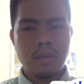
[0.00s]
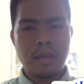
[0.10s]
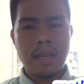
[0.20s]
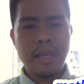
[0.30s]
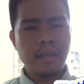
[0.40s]

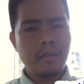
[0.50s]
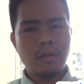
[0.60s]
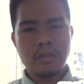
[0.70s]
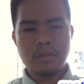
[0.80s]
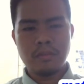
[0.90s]
A line can
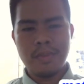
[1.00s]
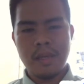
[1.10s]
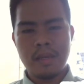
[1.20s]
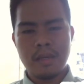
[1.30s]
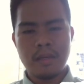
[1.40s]
also
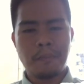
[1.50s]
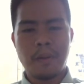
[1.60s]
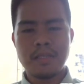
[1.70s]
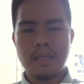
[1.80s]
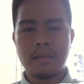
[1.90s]
be
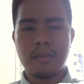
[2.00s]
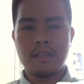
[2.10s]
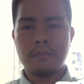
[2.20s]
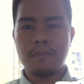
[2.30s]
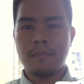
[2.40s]
represented